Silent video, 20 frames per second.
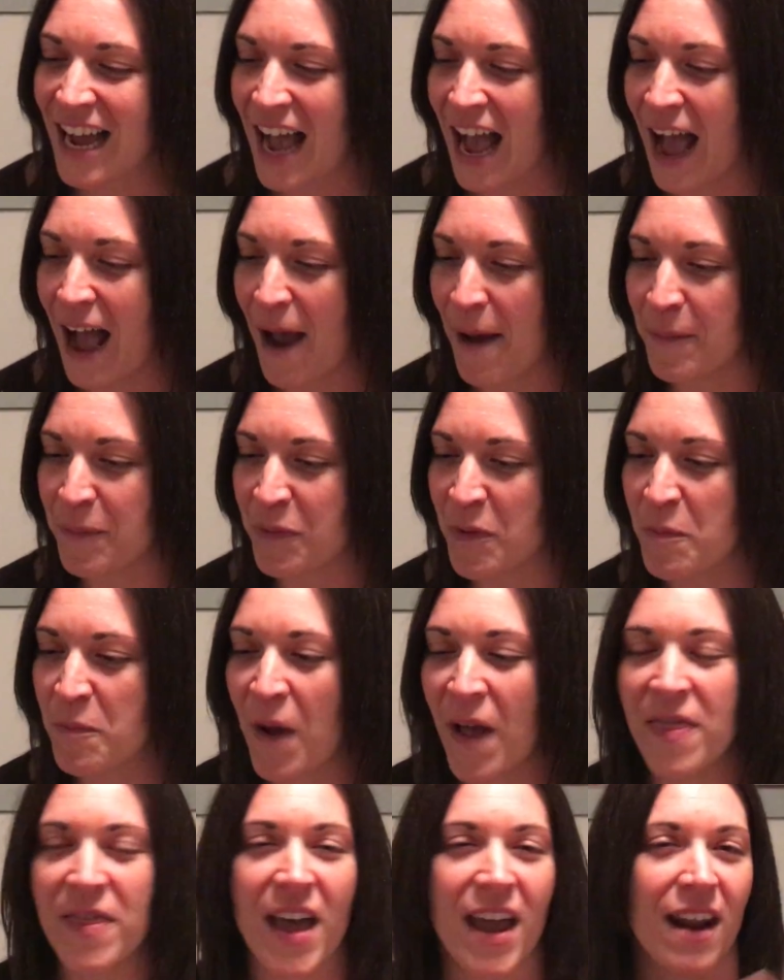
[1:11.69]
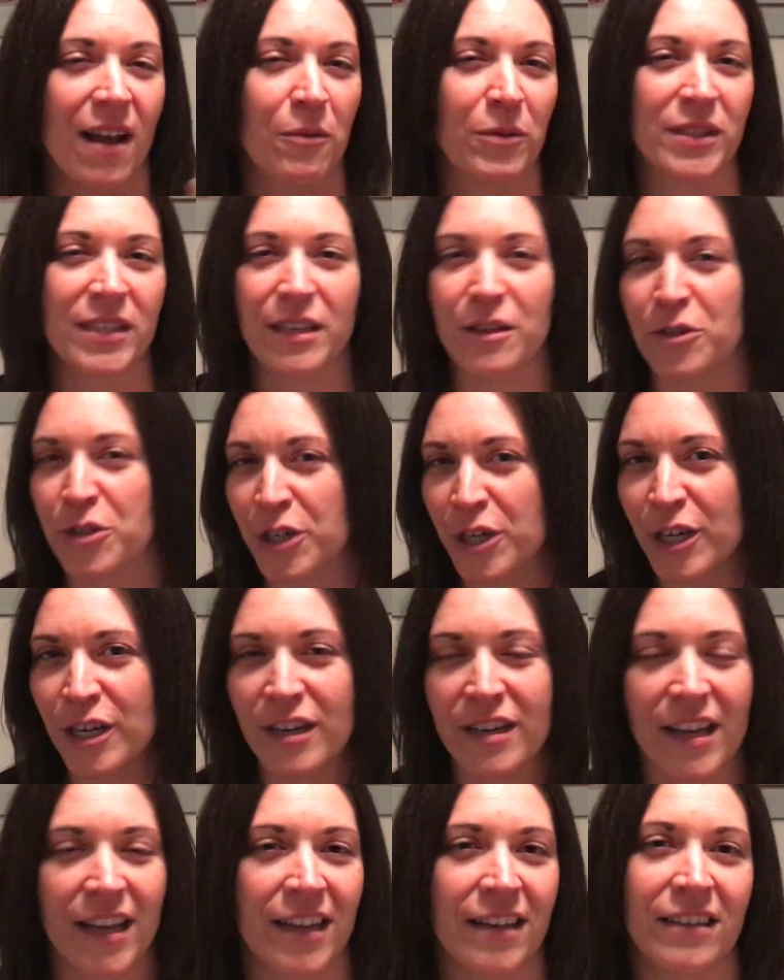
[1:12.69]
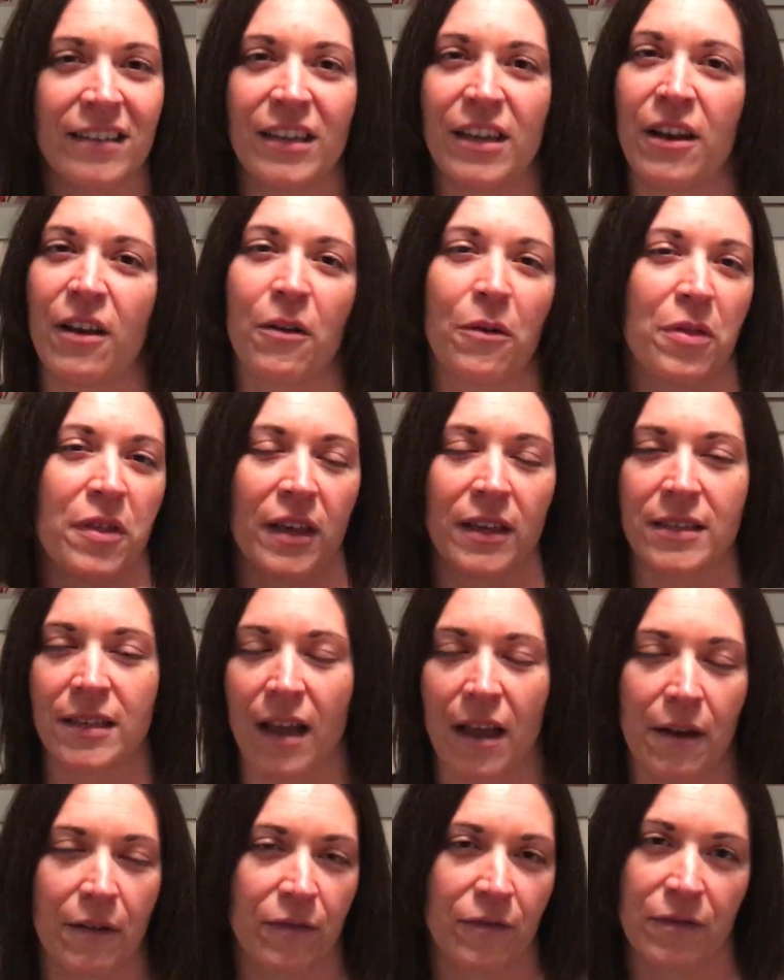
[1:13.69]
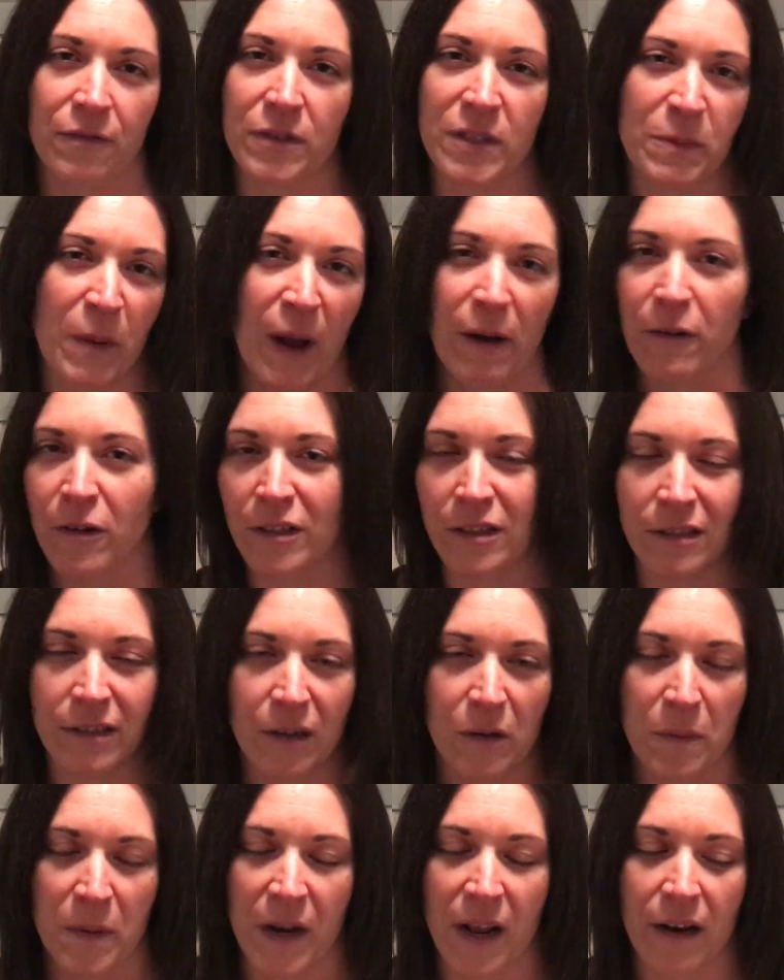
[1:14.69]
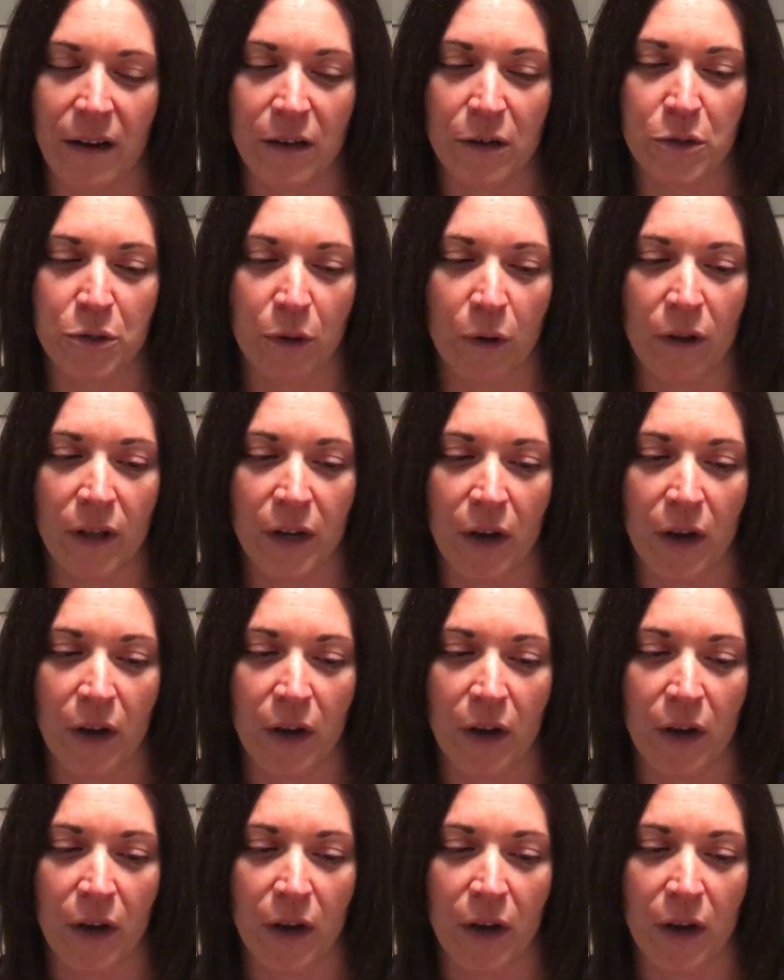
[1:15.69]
But then I was injured, and things kind of spiraled a little bit out of control.